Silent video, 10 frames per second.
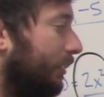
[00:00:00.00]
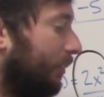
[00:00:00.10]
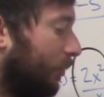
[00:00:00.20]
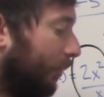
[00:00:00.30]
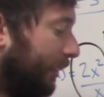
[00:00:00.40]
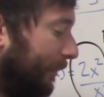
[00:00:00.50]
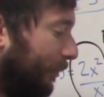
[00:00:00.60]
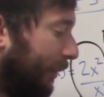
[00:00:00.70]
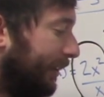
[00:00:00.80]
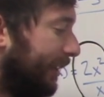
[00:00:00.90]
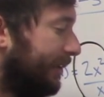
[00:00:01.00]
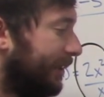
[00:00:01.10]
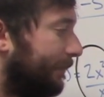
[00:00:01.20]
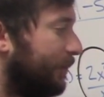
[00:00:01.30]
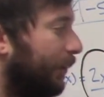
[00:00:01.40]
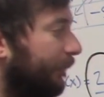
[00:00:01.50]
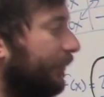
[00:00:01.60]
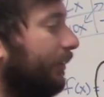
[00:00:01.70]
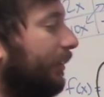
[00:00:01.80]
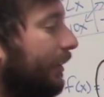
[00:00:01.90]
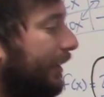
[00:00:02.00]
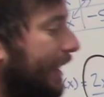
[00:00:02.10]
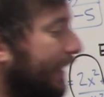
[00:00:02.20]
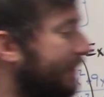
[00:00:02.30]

coordinate point that it skips over. X